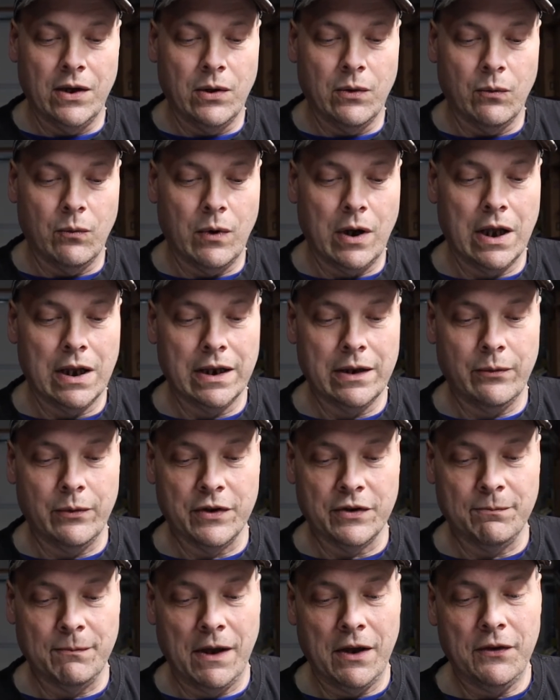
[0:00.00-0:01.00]
Wally
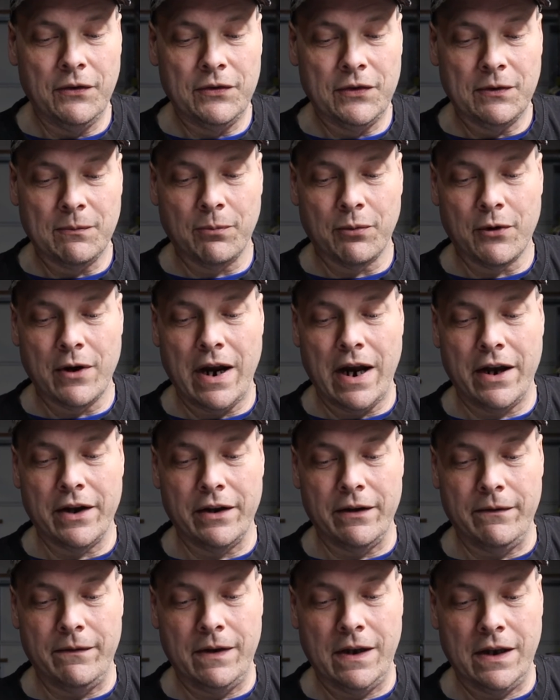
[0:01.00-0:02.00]
was most
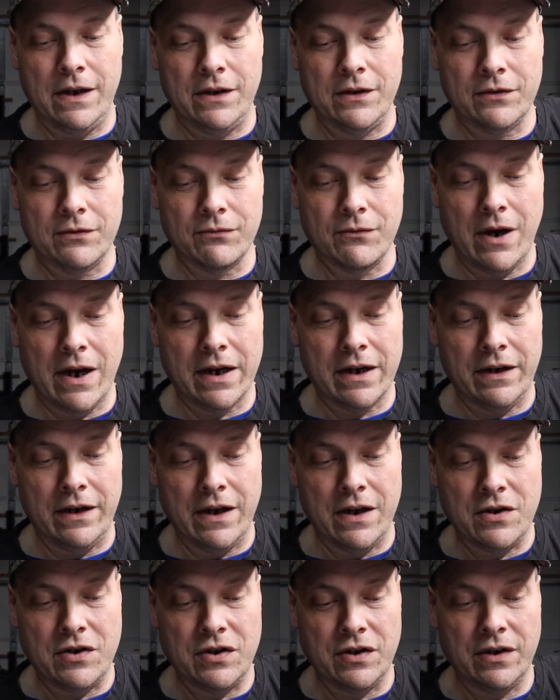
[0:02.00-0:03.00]
proud of his
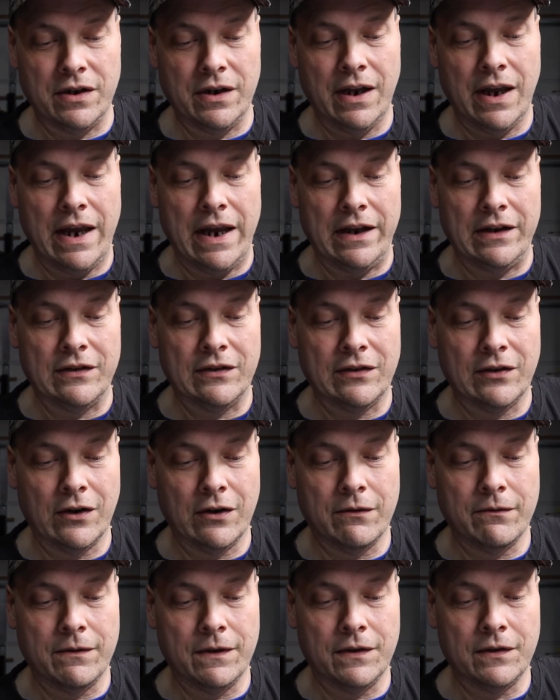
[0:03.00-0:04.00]
recognition and
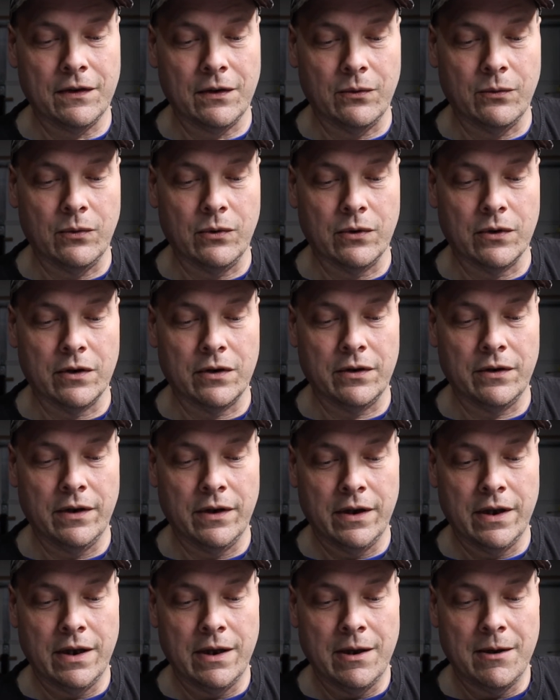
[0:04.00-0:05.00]
service award
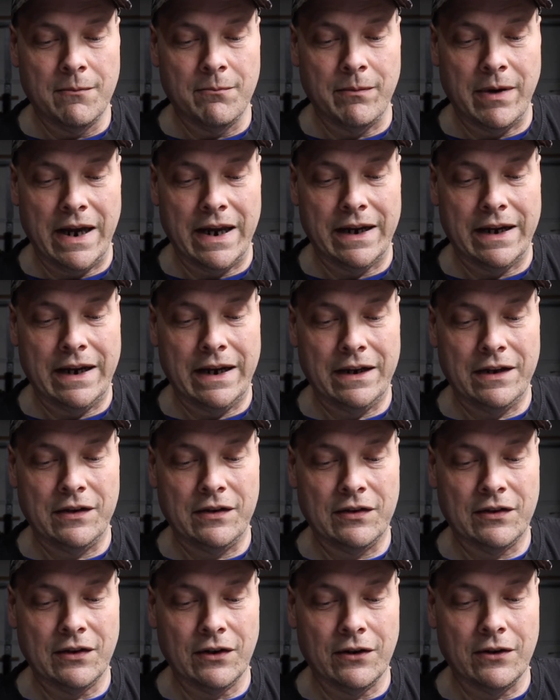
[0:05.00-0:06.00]
by Kenneth
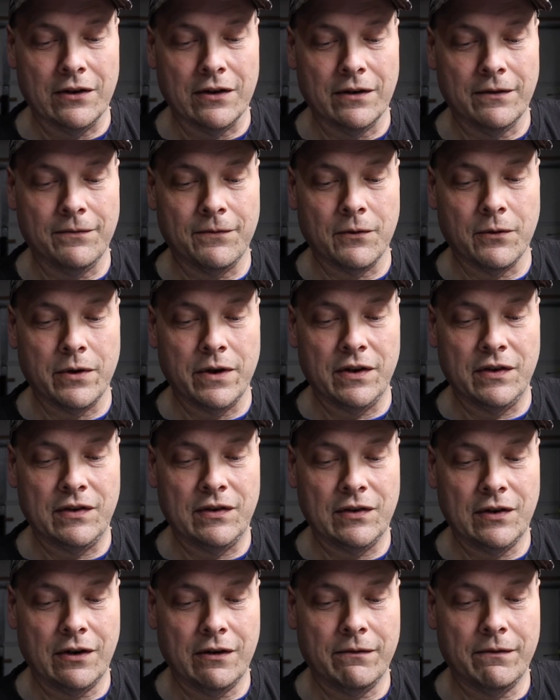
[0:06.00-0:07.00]
Starr for his
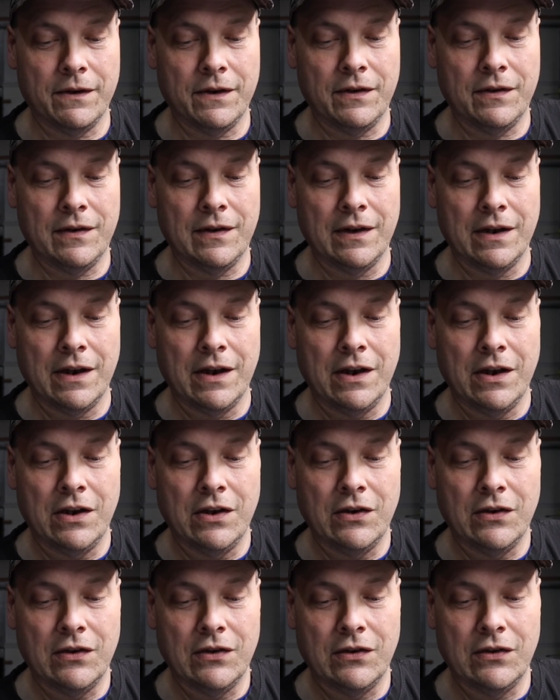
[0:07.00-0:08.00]
service
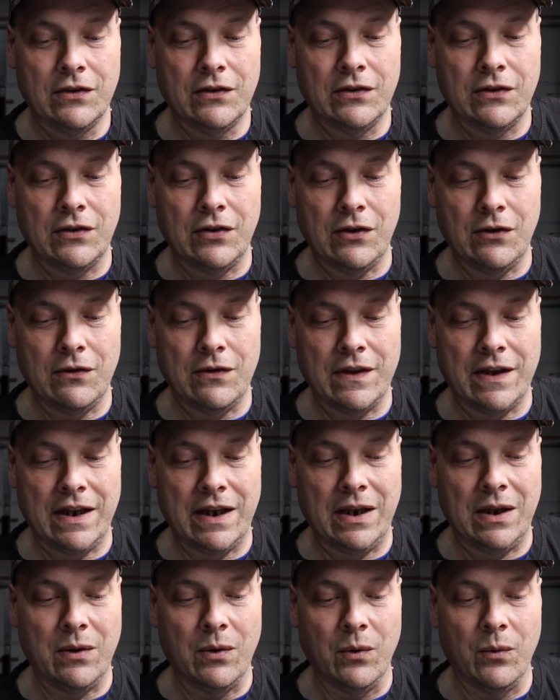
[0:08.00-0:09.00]
to
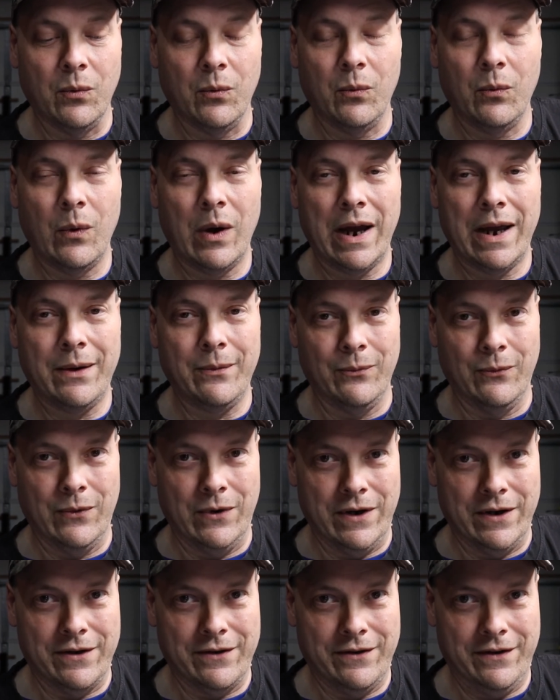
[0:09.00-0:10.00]
the
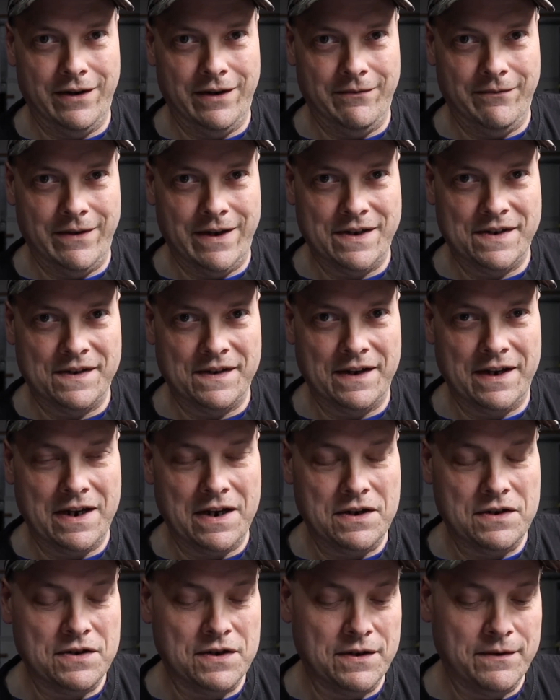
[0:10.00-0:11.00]
Whitewater
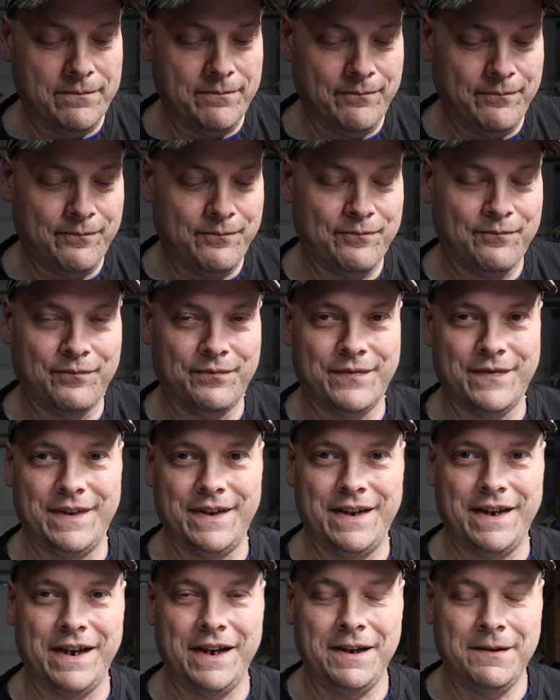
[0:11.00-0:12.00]
investigation.
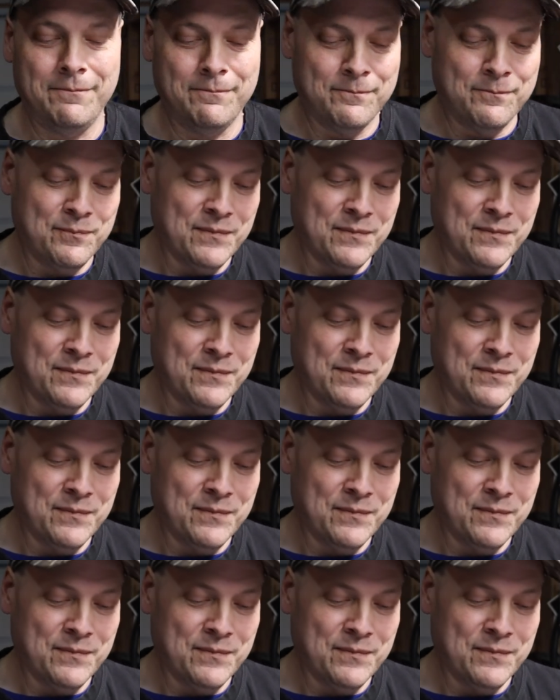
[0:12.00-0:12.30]
Okay?